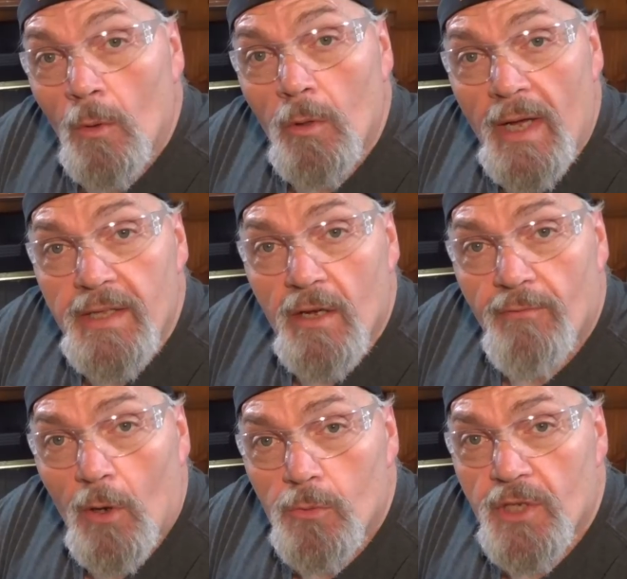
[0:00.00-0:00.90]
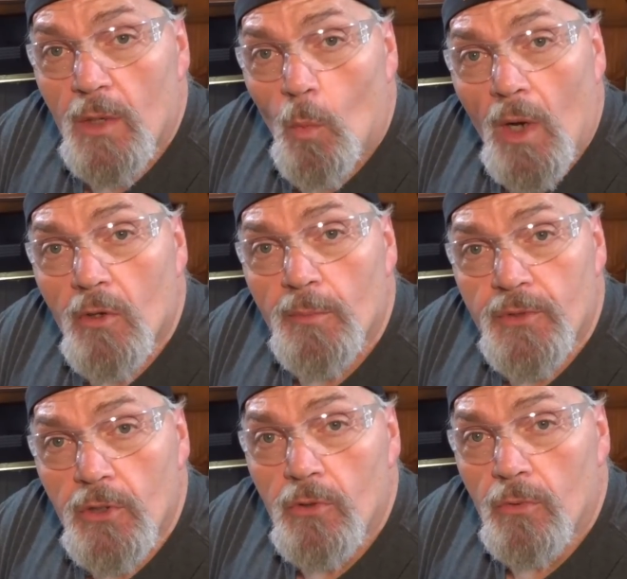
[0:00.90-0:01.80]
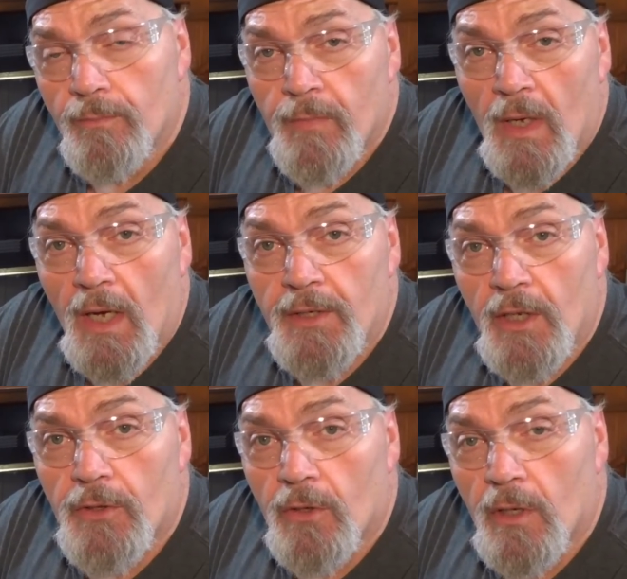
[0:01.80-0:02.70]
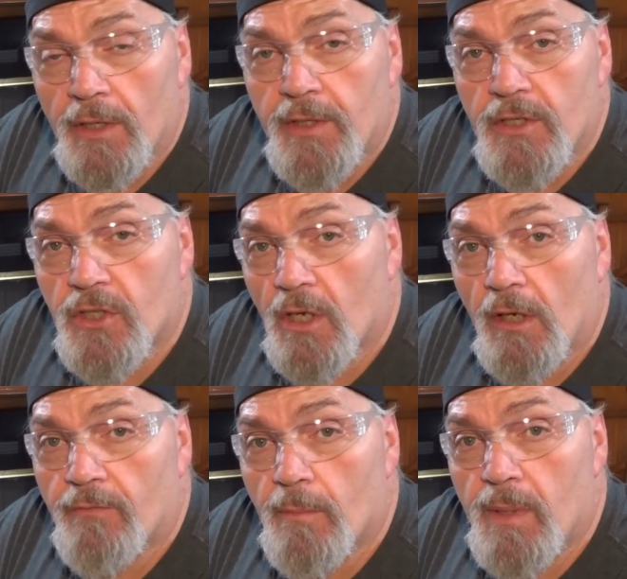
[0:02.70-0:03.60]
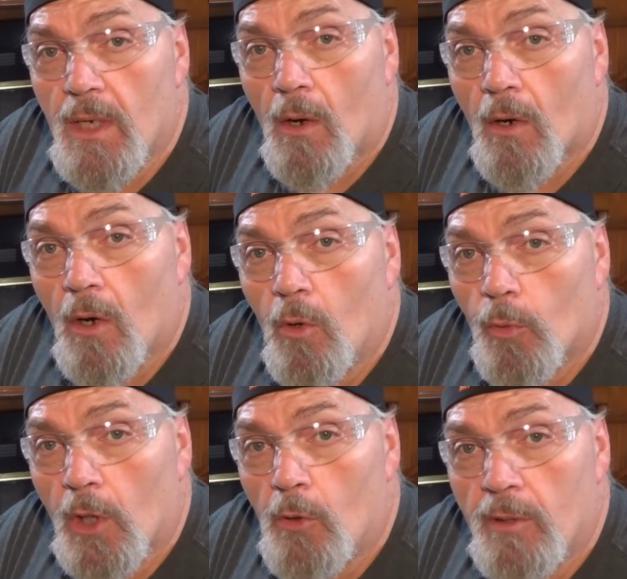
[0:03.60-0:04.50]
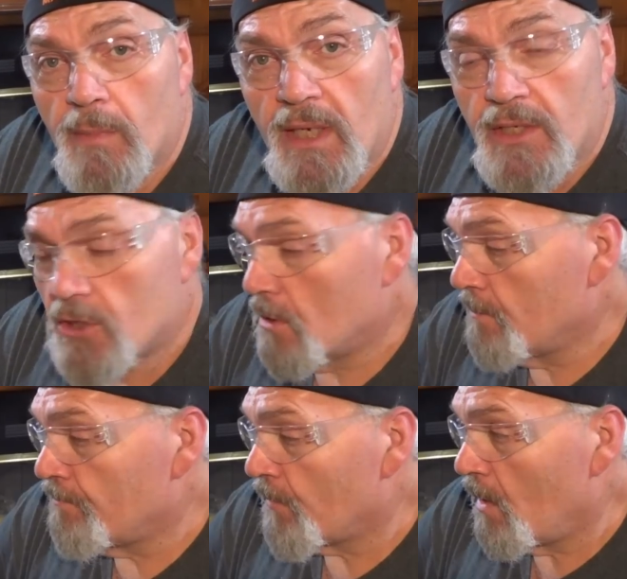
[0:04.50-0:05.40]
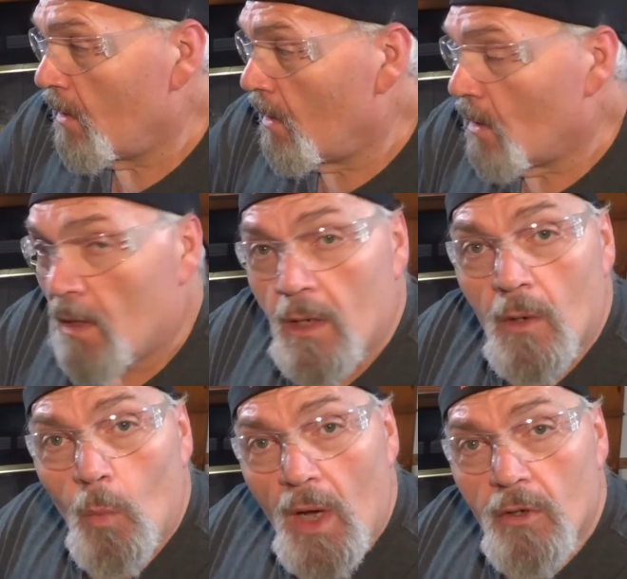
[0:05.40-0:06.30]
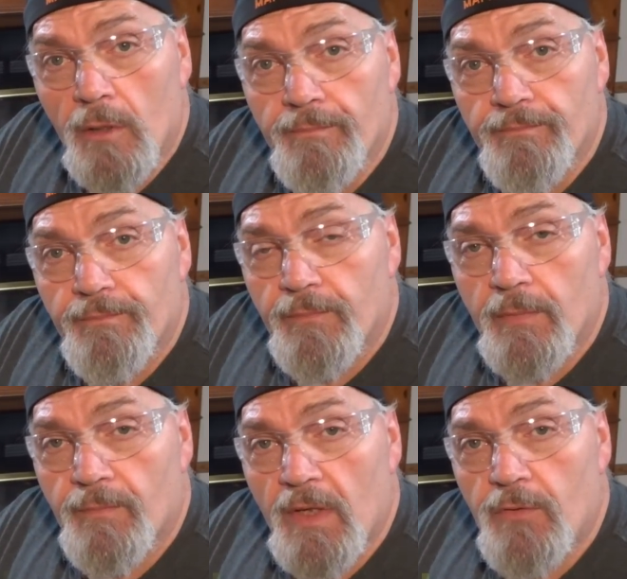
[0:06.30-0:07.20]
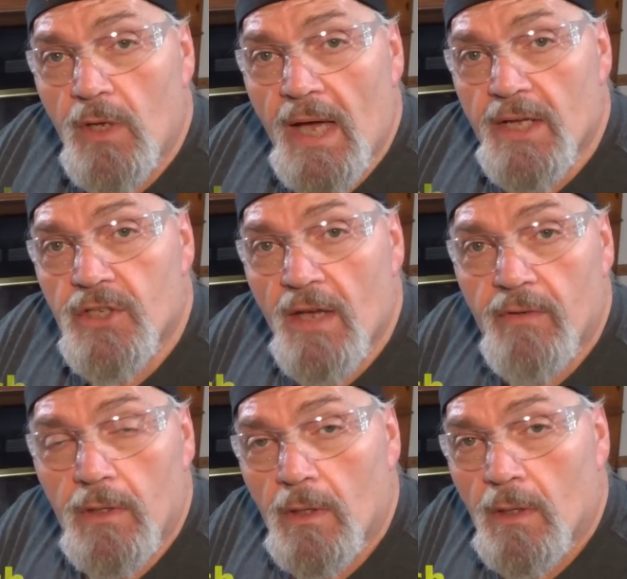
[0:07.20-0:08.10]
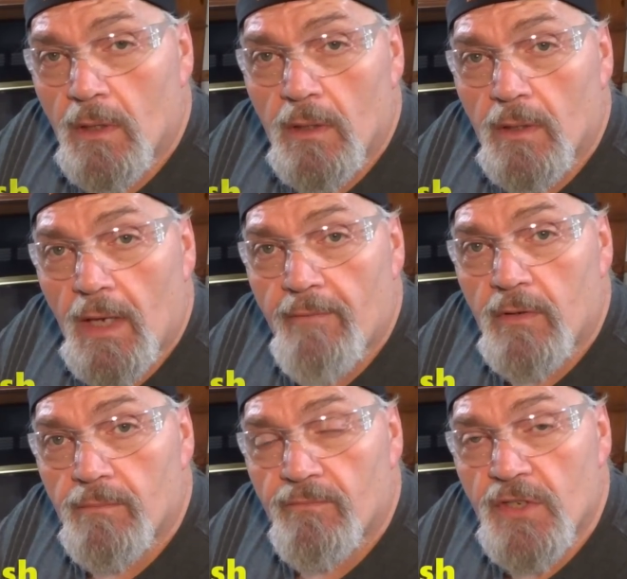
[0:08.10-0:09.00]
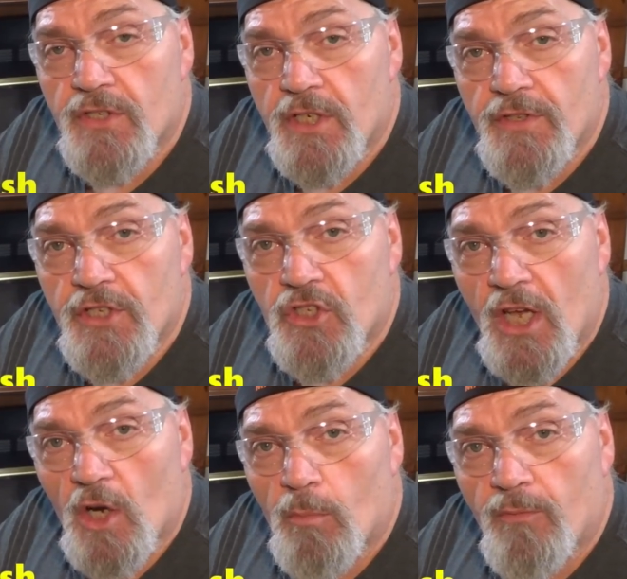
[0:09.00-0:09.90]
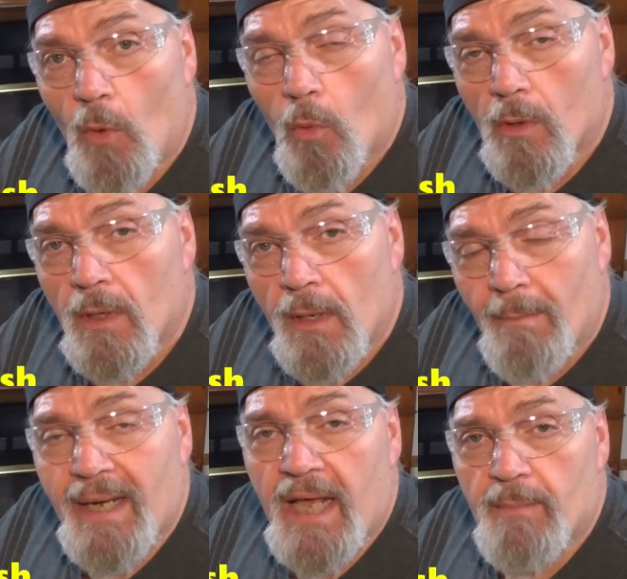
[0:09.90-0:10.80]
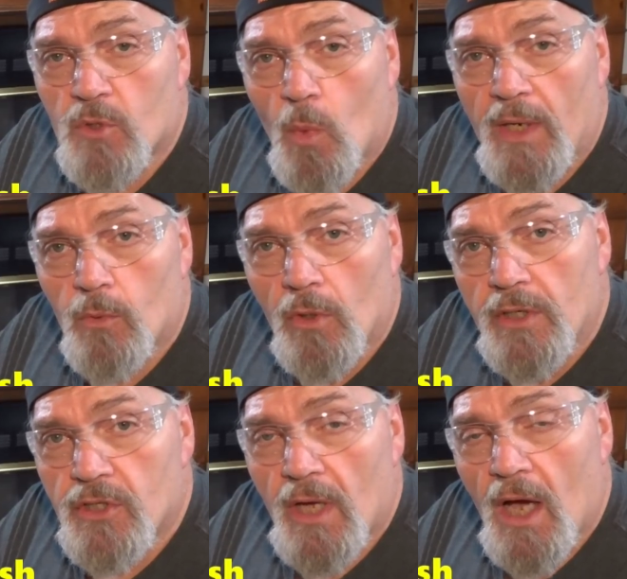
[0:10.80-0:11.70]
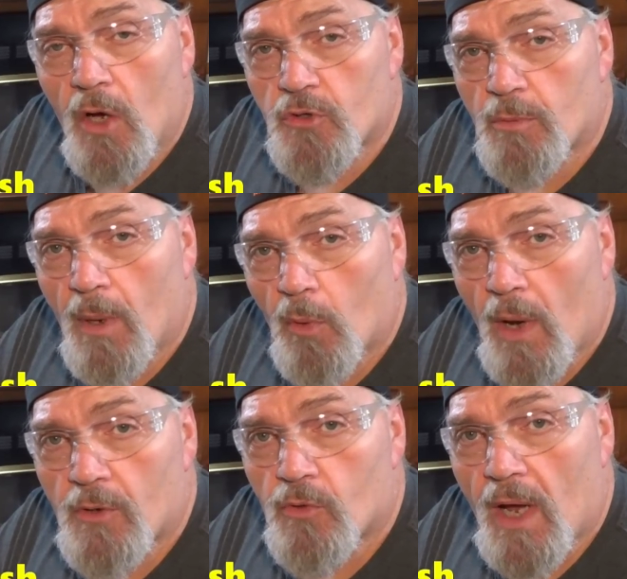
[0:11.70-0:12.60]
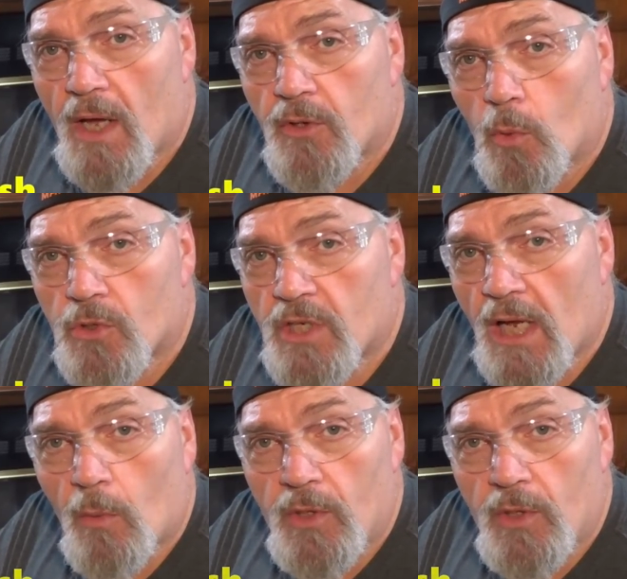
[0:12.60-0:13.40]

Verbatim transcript: Well, hey there, folks, and welcome to another edition of the BRO Reloading Bench. Uh, welcome. If you guys haven't uh, haven't visited this channel before, my name is Wade Rush. I host the Bubba Rountree Outdoors channel.